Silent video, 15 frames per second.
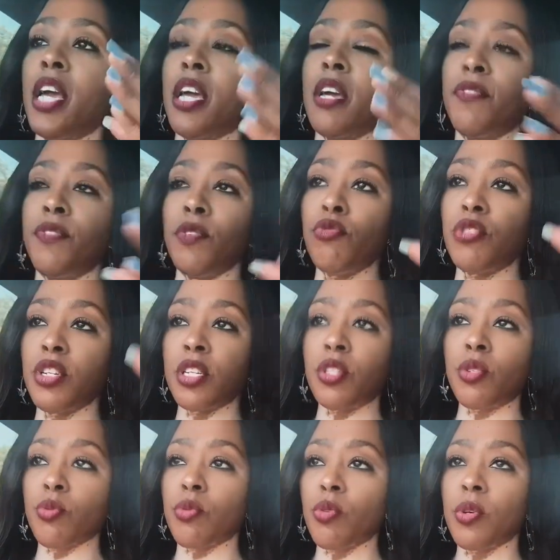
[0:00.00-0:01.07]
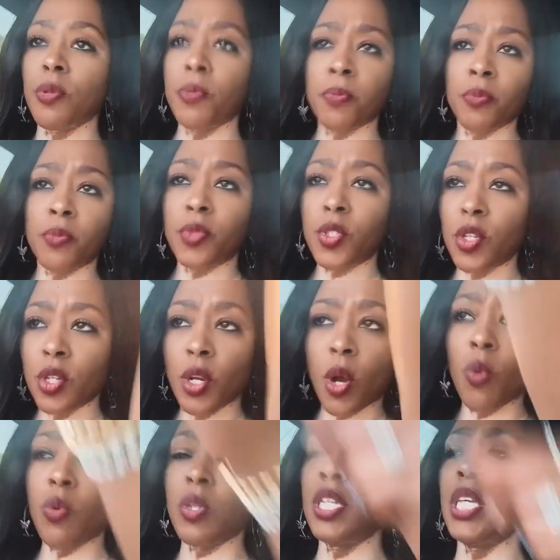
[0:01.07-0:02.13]
If you just
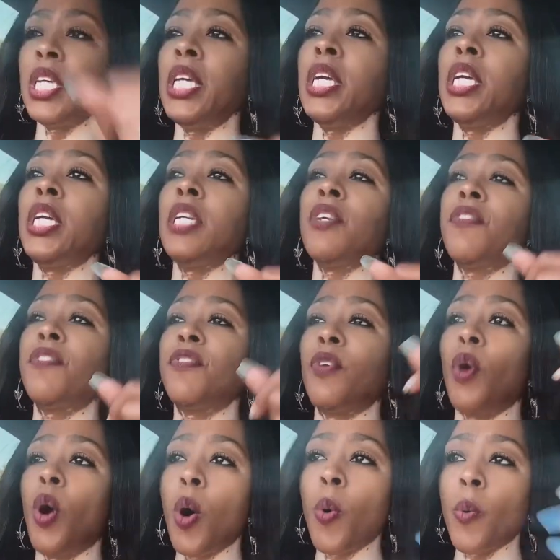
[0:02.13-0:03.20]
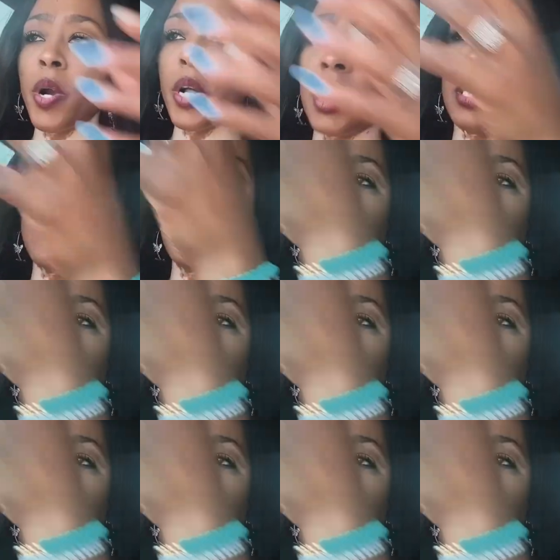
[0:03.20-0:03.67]
lean forward